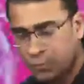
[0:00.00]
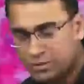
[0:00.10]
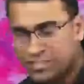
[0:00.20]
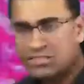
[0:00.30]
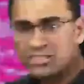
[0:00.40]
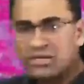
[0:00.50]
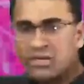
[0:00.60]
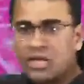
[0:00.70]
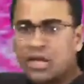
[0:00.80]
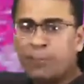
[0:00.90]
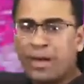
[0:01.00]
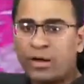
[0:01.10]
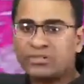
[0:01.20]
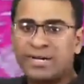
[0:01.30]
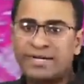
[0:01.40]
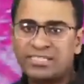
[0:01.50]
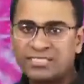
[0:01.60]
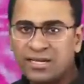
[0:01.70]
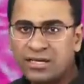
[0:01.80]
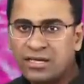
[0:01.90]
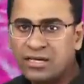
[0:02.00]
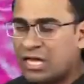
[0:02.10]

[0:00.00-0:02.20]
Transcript: Well, this is the myocyte disarray.